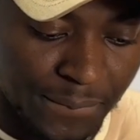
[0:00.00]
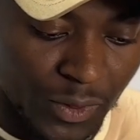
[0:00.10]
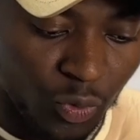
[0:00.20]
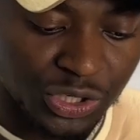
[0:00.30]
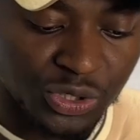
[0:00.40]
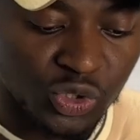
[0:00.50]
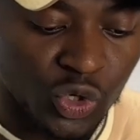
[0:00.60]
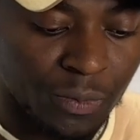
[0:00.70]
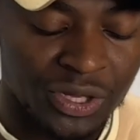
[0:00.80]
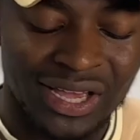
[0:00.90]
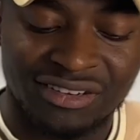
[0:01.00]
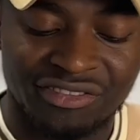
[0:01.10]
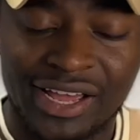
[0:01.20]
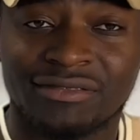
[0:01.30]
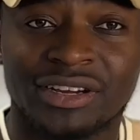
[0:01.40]
Once you zoom in, you can
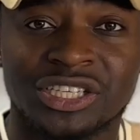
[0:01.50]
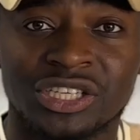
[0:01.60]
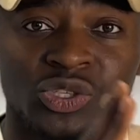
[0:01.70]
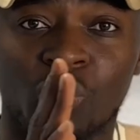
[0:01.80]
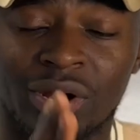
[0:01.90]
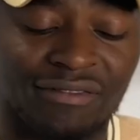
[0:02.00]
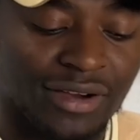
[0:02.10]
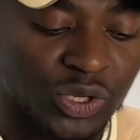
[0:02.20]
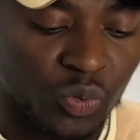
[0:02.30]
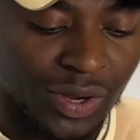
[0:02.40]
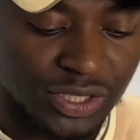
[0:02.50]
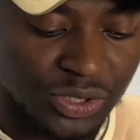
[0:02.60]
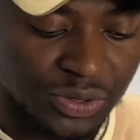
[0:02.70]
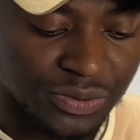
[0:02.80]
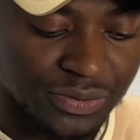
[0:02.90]
rearrange it to whatever you want
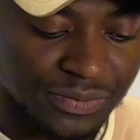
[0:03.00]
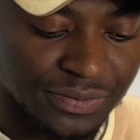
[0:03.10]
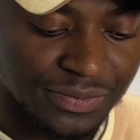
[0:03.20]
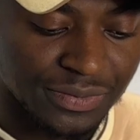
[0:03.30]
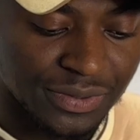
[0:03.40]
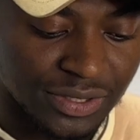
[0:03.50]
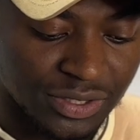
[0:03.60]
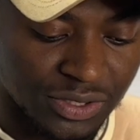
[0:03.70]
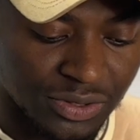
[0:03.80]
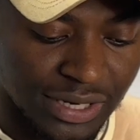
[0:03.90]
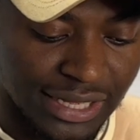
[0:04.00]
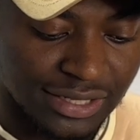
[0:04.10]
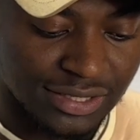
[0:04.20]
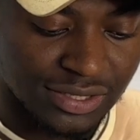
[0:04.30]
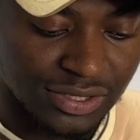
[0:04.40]
to. So like
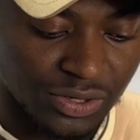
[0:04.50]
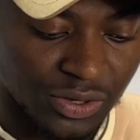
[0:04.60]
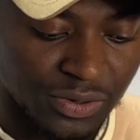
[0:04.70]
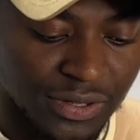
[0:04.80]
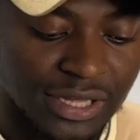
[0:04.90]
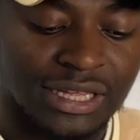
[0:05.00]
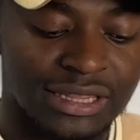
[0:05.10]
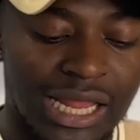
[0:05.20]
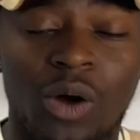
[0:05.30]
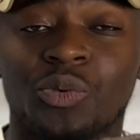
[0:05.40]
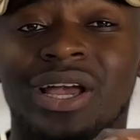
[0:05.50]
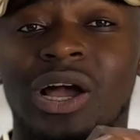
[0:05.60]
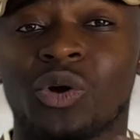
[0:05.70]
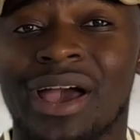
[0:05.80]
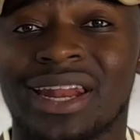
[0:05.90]
so. Now you
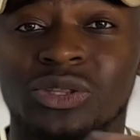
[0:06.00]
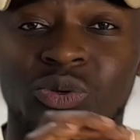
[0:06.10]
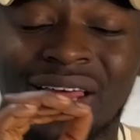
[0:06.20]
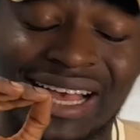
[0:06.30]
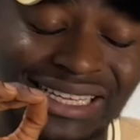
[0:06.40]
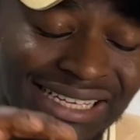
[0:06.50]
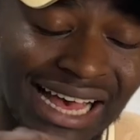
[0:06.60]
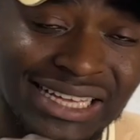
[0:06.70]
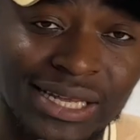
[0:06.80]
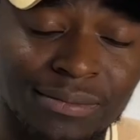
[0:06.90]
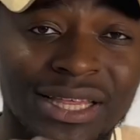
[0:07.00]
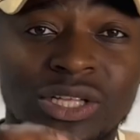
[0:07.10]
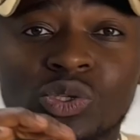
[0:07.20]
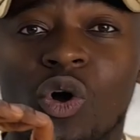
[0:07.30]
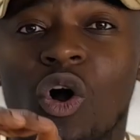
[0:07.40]
can go ahead and do the exact same thing
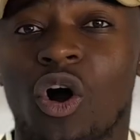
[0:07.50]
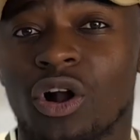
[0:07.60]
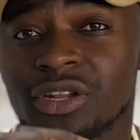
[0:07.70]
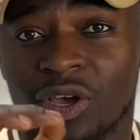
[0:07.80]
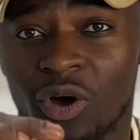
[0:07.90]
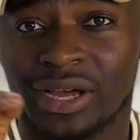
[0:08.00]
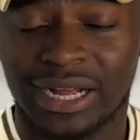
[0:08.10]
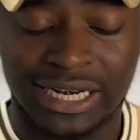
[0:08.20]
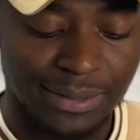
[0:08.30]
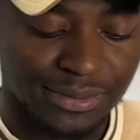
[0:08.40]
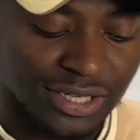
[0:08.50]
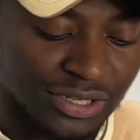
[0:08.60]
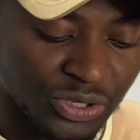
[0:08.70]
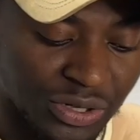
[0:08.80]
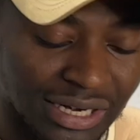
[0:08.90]
to all the other clips.
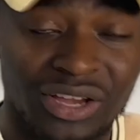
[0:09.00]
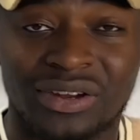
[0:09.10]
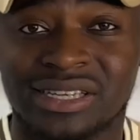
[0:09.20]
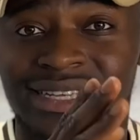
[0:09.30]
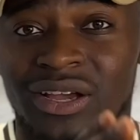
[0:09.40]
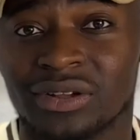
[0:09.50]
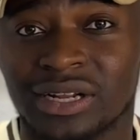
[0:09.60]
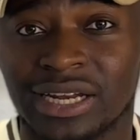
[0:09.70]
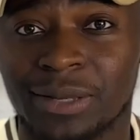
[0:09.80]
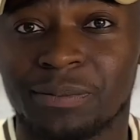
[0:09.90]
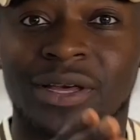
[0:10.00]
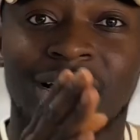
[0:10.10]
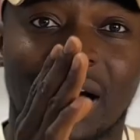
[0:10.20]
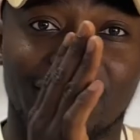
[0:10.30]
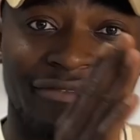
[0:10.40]
So you click on the second clip.
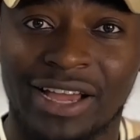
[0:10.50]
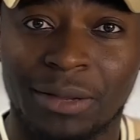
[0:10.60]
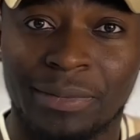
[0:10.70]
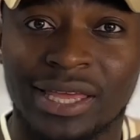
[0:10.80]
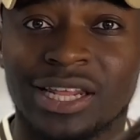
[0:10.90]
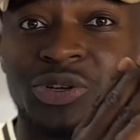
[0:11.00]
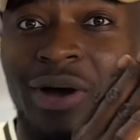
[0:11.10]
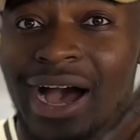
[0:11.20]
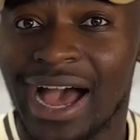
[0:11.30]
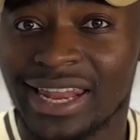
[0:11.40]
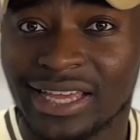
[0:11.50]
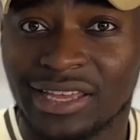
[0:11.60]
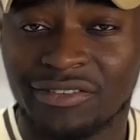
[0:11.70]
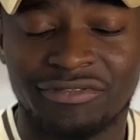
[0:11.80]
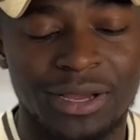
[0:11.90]
At the very beginning, you add a
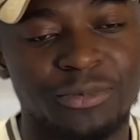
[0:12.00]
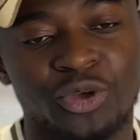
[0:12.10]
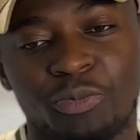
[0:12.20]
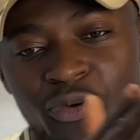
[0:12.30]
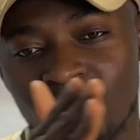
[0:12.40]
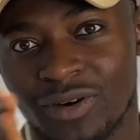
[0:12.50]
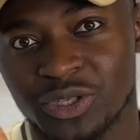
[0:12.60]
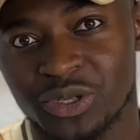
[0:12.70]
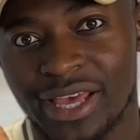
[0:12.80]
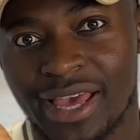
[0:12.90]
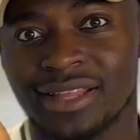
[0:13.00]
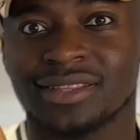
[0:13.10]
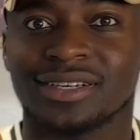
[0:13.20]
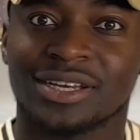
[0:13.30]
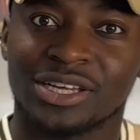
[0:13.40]
keyframe, you move over to the end,
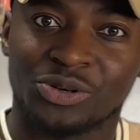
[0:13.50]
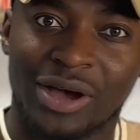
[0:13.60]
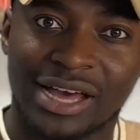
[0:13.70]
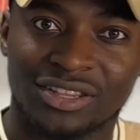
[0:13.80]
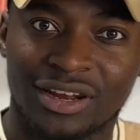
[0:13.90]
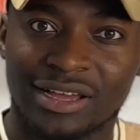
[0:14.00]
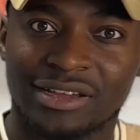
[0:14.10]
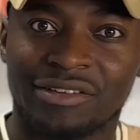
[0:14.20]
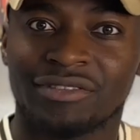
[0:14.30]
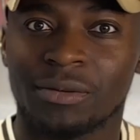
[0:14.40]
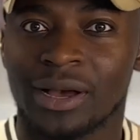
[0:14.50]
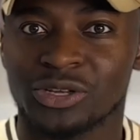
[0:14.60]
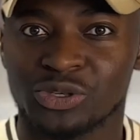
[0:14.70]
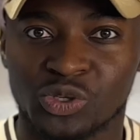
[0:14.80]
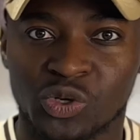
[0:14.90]
you add another keyframe,
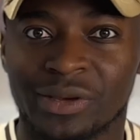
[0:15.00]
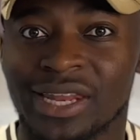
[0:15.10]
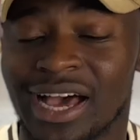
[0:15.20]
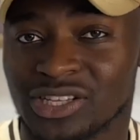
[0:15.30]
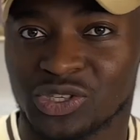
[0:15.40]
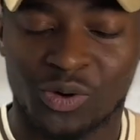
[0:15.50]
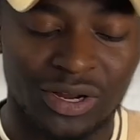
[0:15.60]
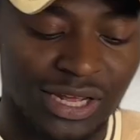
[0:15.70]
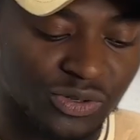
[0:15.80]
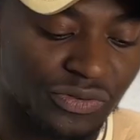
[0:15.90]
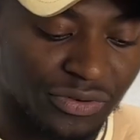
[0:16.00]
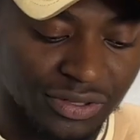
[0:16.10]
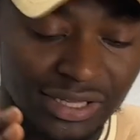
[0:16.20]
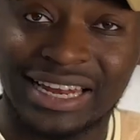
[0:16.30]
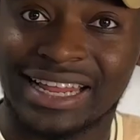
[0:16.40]
you zoom in, and so on and so forth.
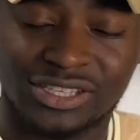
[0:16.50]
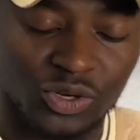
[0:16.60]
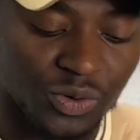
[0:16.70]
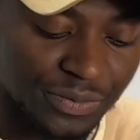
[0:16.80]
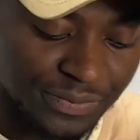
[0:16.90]
Let's go.